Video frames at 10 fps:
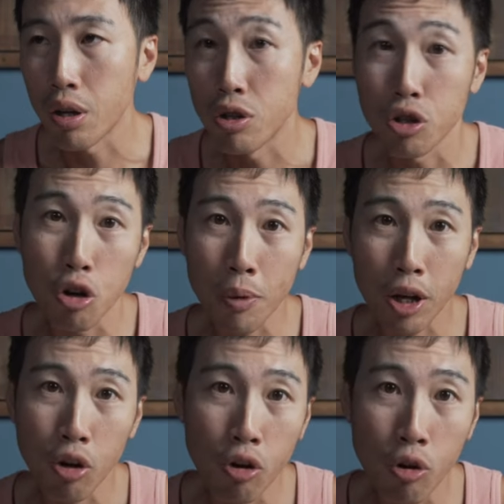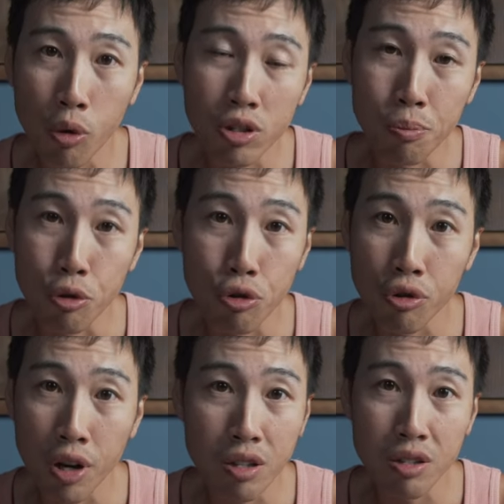So my goal was
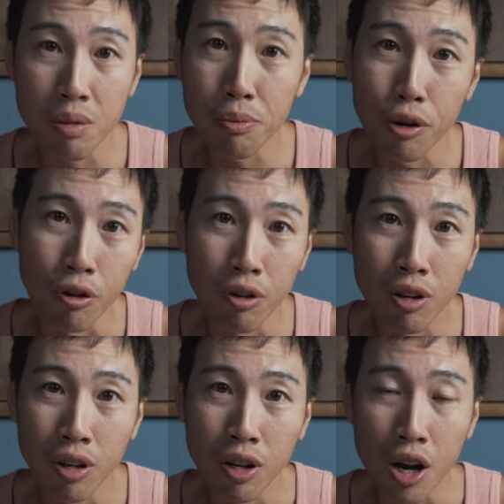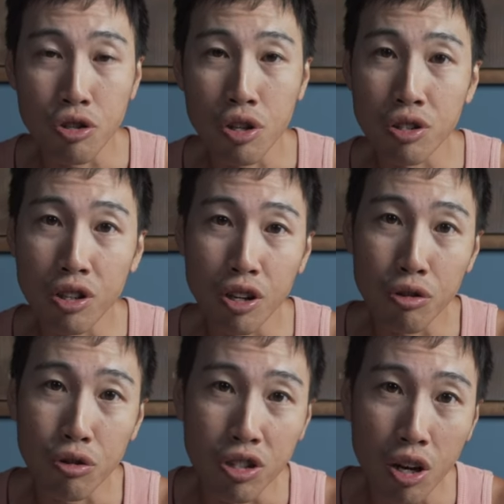pure and simple. I just
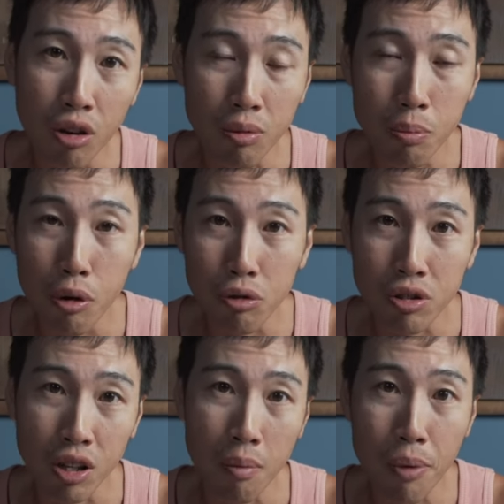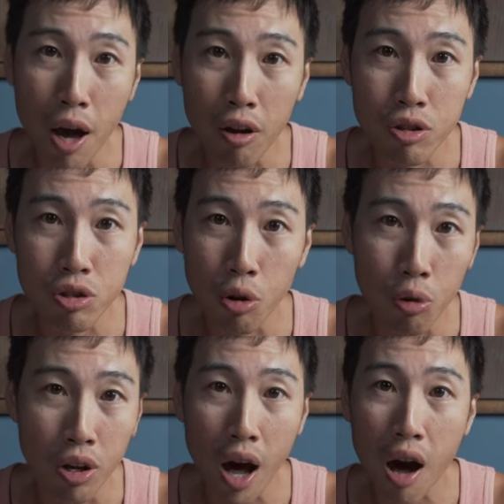needed to tell the most compelling
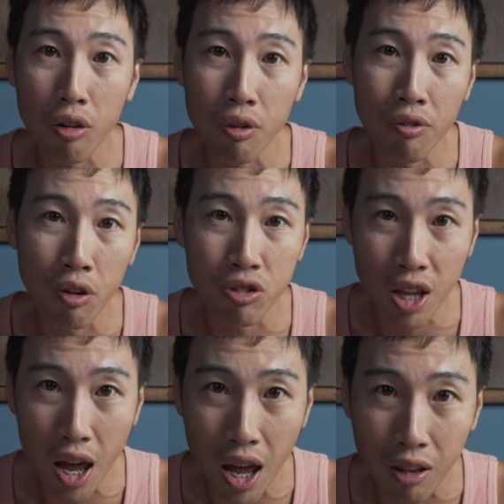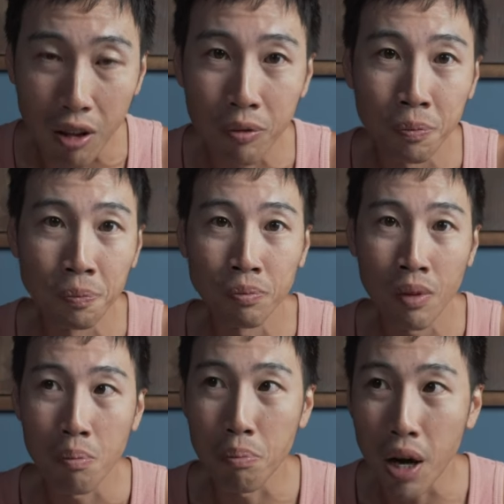story out of those 10.
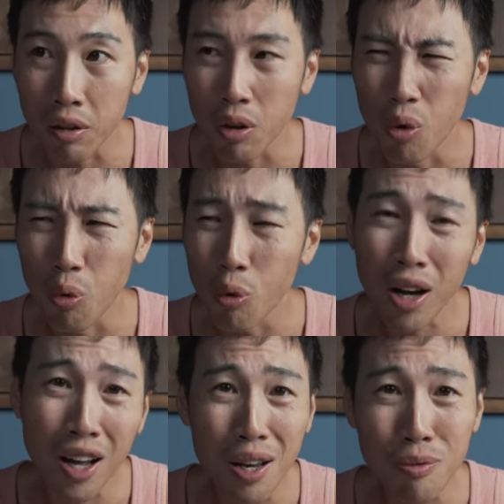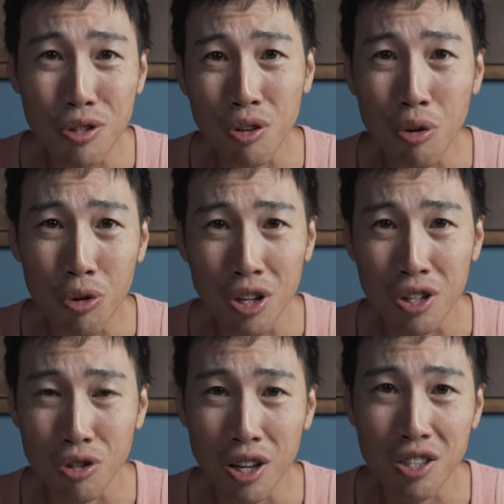But what kind of story
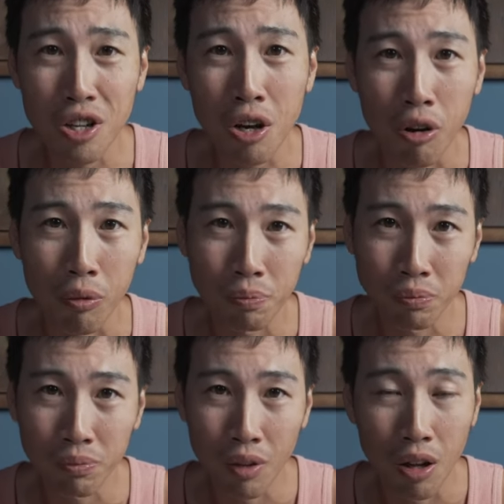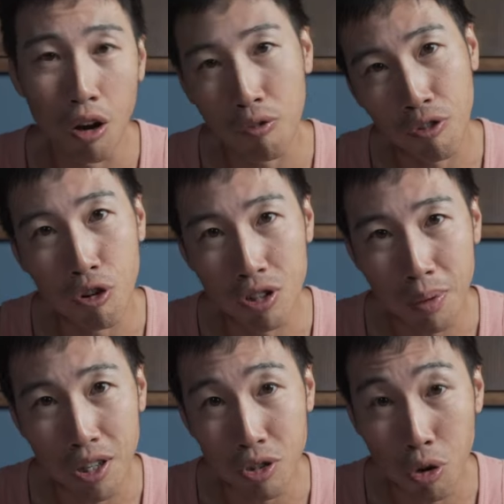should I tell? Of course
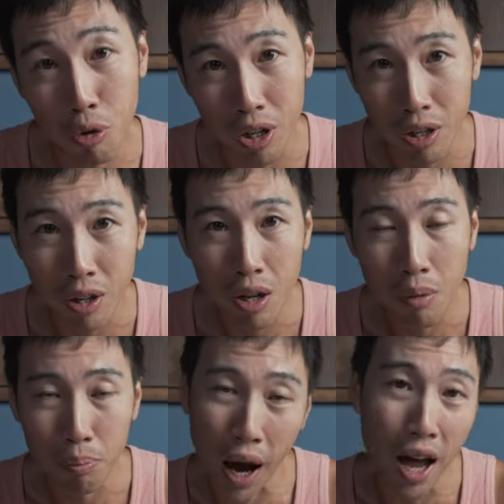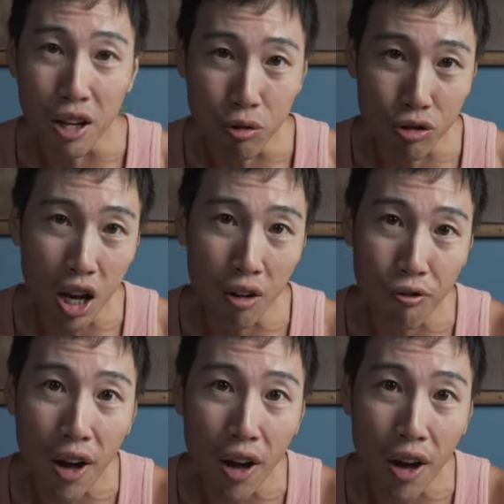my story, but I need to tell it